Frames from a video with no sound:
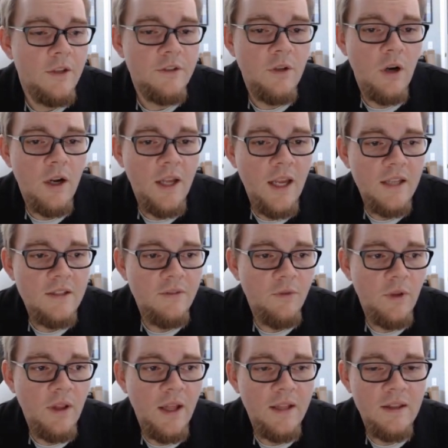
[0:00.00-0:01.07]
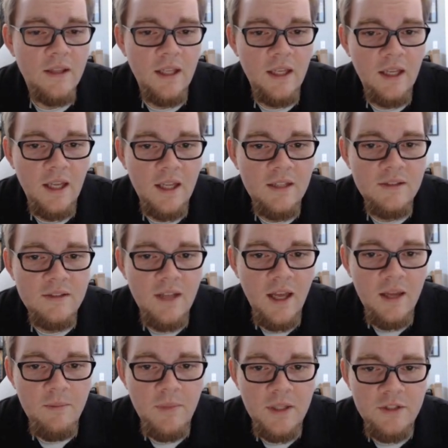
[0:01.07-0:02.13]
So in our case, if we let the
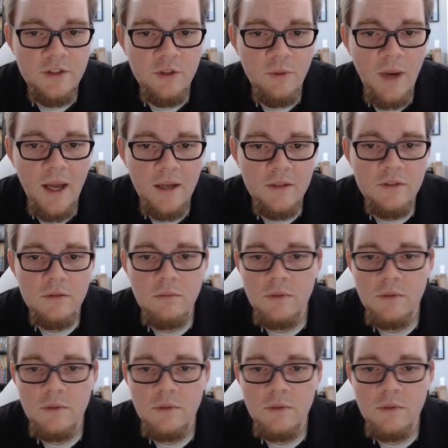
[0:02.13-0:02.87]
inside be 2x,